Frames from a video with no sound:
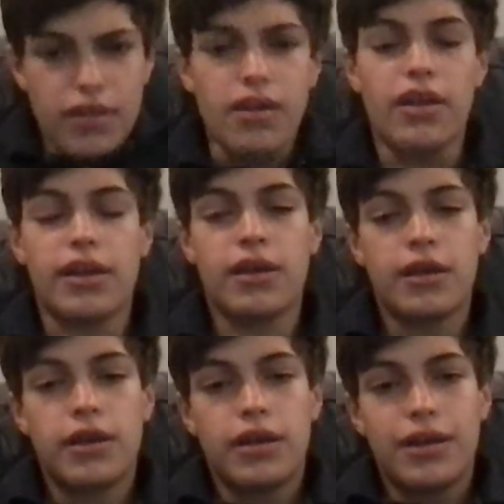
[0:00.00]
Like,
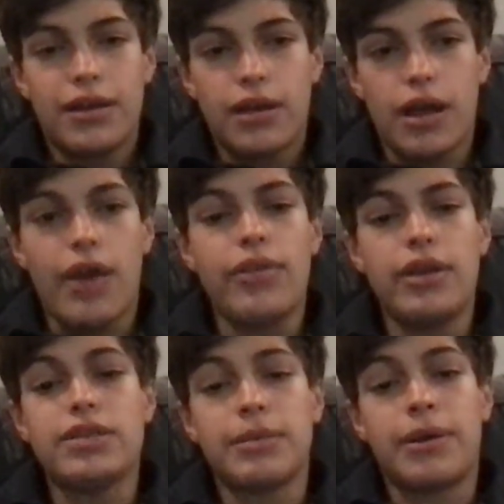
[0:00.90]
I think
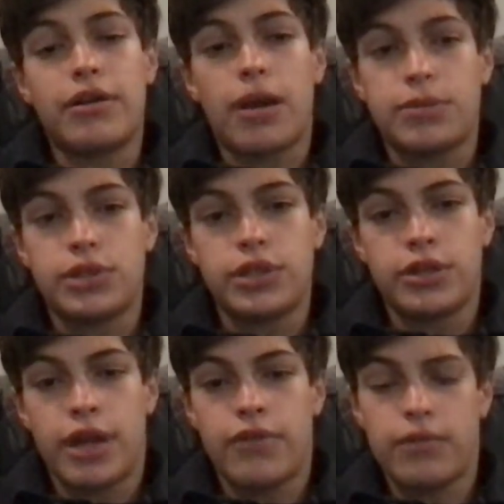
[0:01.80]
he's the better option
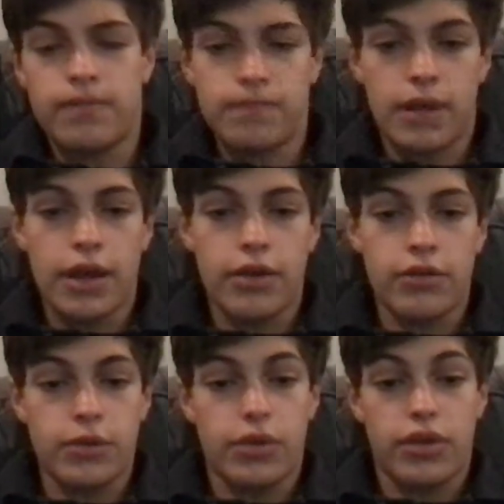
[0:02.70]
here. I I
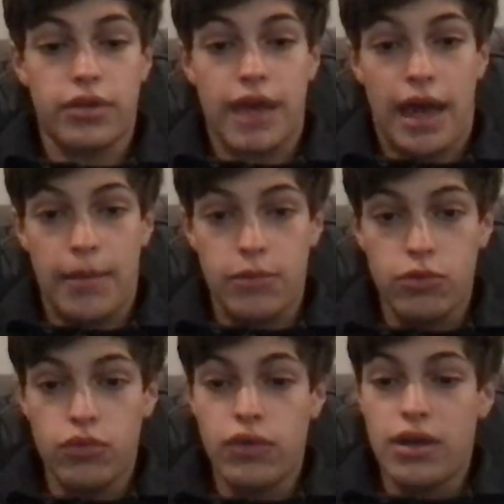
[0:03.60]
agree with that
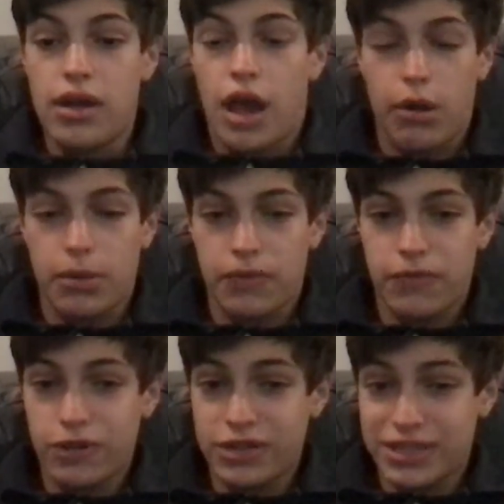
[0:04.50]
move. I would
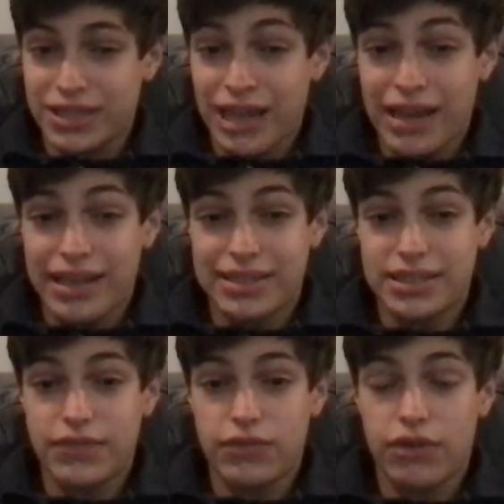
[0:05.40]
prefer to see a guy like
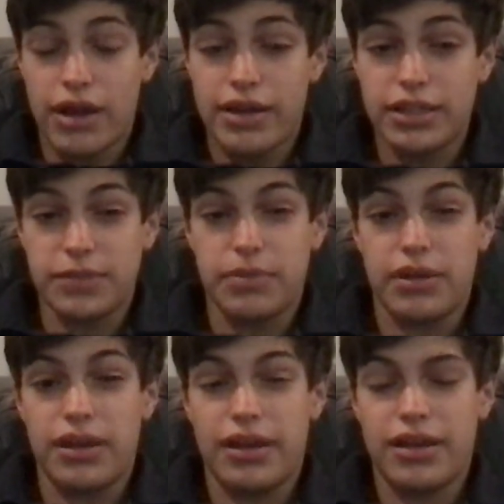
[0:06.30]
Steven Ridings,
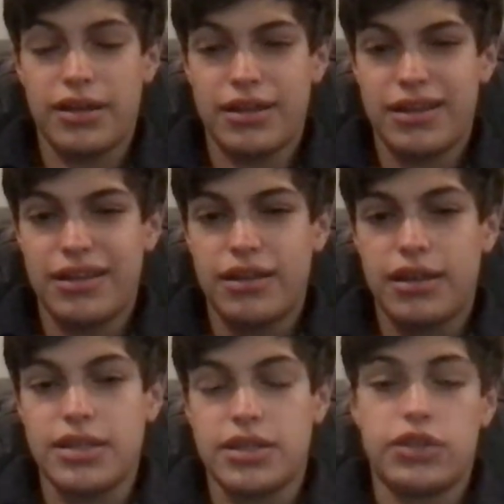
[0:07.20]
but
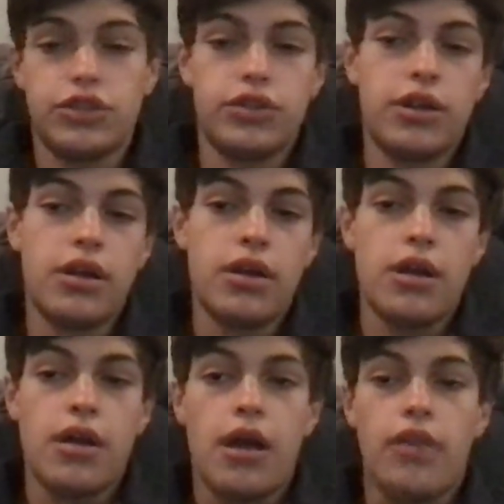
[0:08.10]
he's injured.
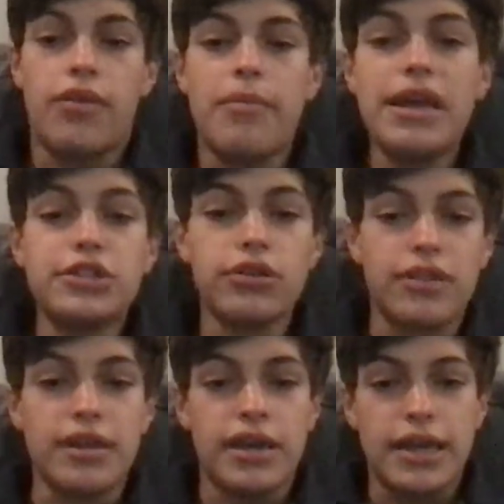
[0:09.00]
The major
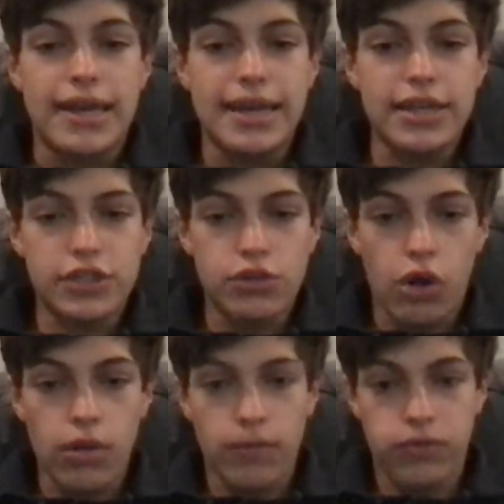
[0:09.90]
thing is you
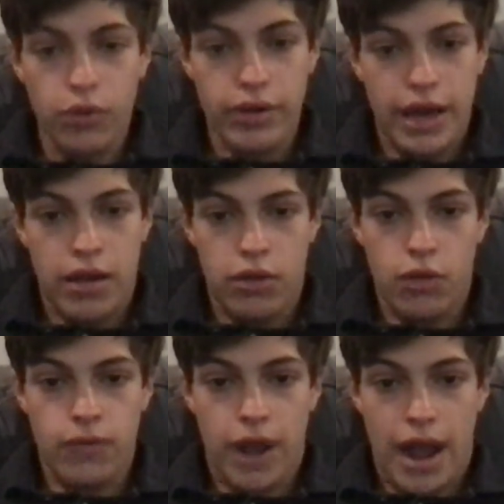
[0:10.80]
call up Florial
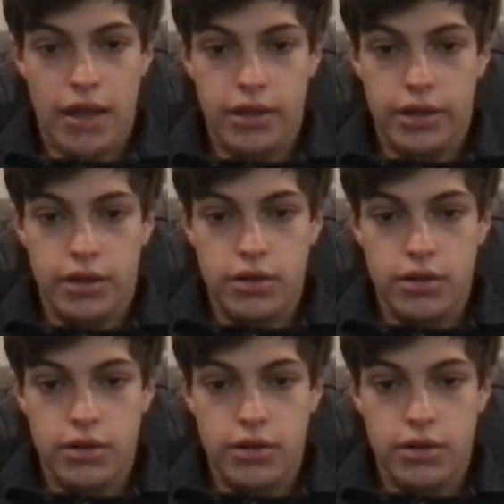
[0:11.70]
over Allen.